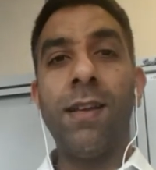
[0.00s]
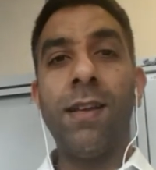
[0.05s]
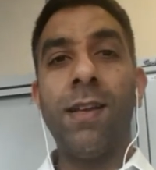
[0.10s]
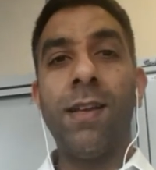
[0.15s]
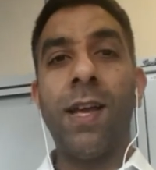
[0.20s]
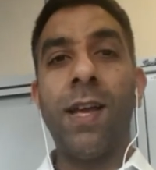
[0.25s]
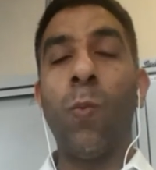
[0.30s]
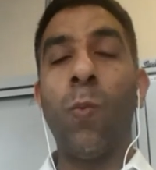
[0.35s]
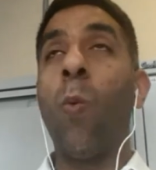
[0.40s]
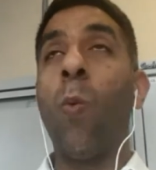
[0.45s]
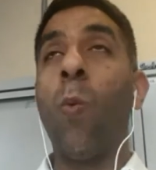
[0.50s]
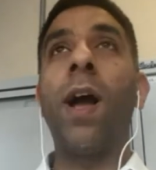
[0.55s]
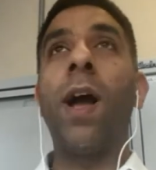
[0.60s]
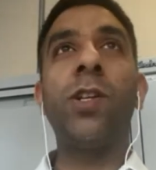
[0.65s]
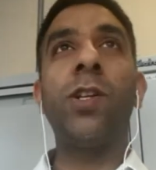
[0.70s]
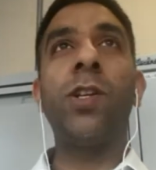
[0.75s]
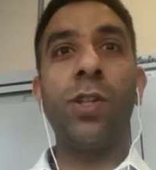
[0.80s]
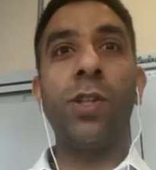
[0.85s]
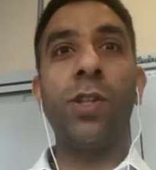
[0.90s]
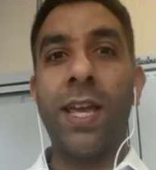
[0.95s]
And why
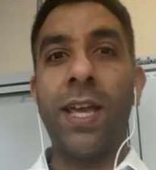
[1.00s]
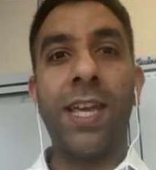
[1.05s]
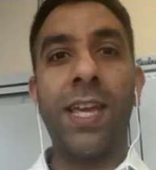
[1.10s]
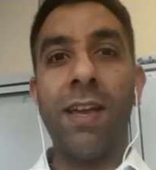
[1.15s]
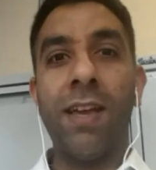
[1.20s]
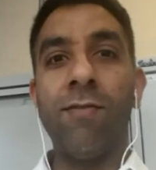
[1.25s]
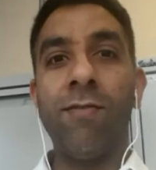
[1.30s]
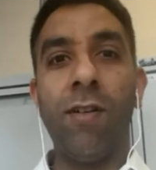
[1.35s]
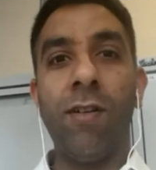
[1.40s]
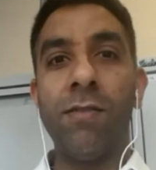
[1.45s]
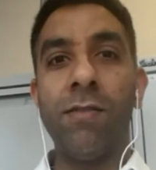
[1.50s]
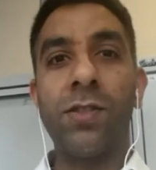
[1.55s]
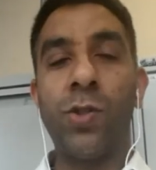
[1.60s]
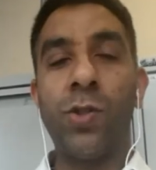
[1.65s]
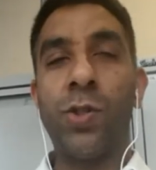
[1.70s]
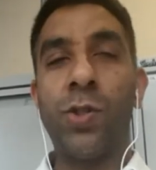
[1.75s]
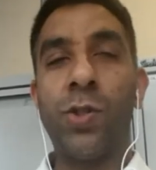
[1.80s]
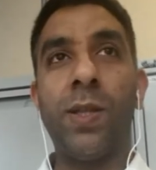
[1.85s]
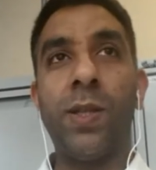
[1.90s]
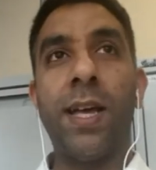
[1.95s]
should they get involved to
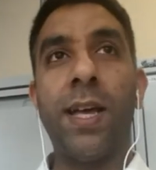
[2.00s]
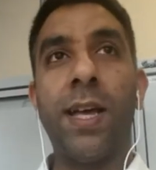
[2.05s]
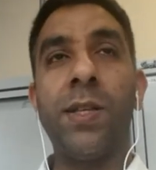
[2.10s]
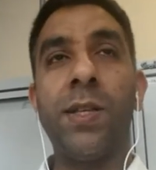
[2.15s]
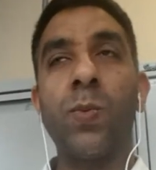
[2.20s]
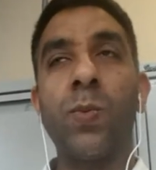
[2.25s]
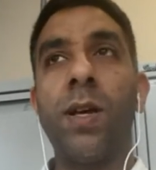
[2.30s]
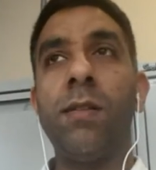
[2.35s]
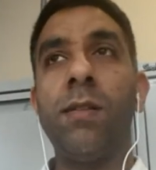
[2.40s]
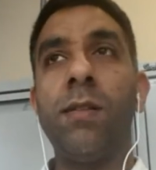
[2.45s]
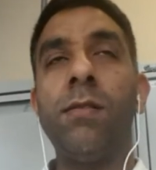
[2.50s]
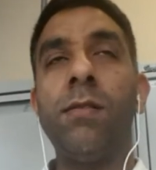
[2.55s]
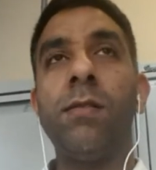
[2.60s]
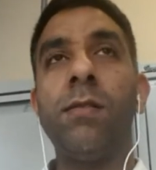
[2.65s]
do that as well?